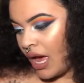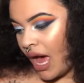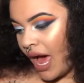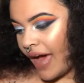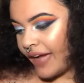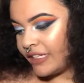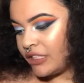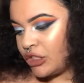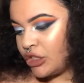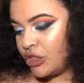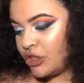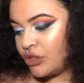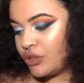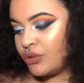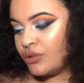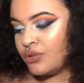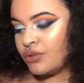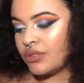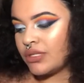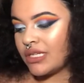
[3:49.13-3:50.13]
I
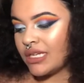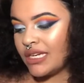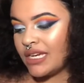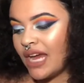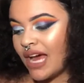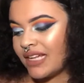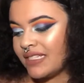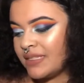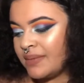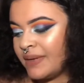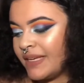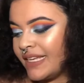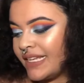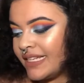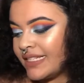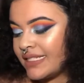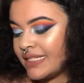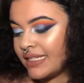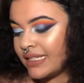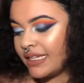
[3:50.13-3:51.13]
choose not to be
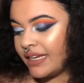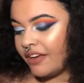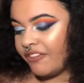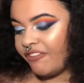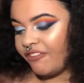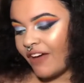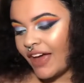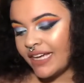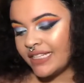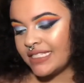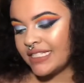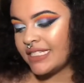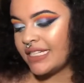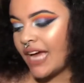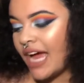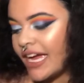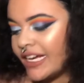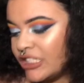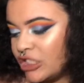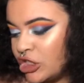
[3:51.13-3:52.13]
easily affected.
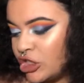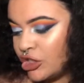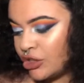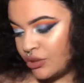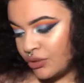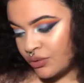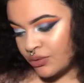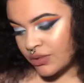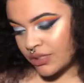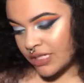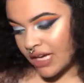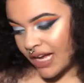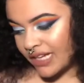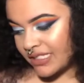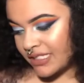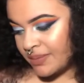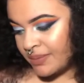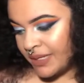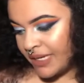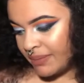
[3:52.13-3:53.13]
I choose not
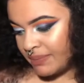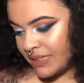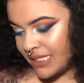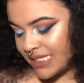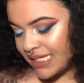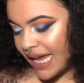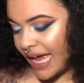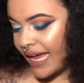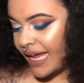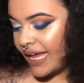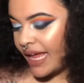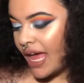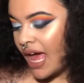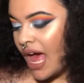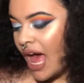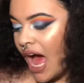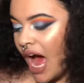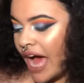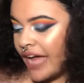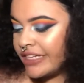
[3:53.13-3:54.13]
to be upset.
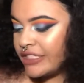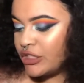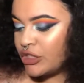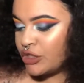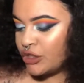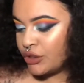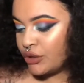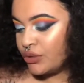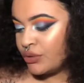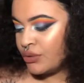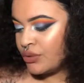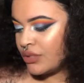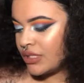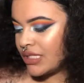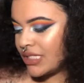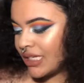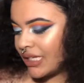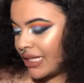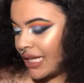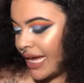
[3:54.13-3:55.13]
I choose
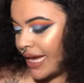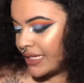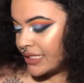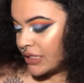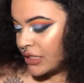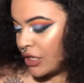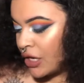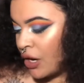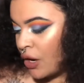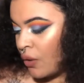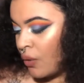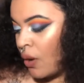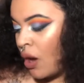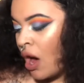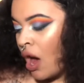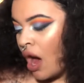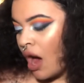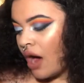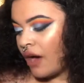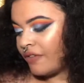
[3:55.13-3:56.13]
to let go
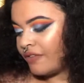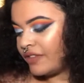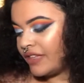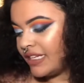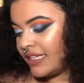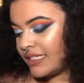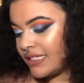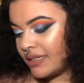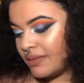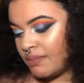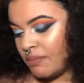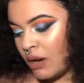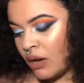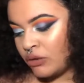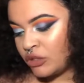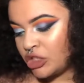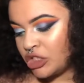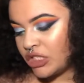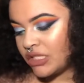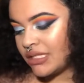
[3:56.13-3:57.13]
of these
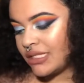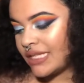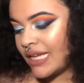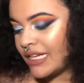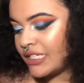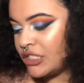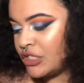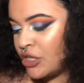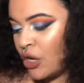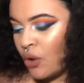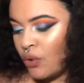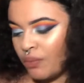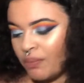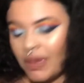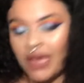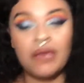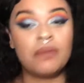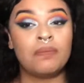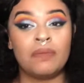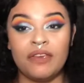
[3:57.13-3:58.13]
emotions that don't
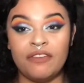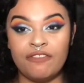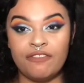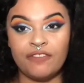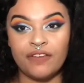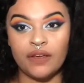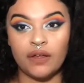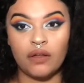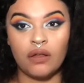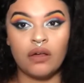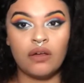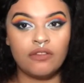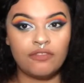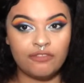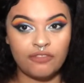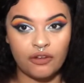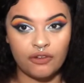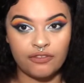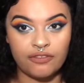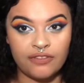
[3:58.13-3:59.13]
make me feel
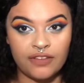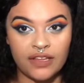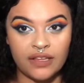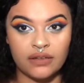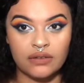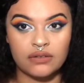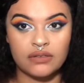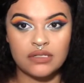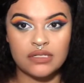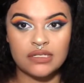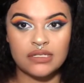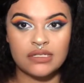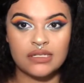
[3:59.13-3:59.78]
fulfilled.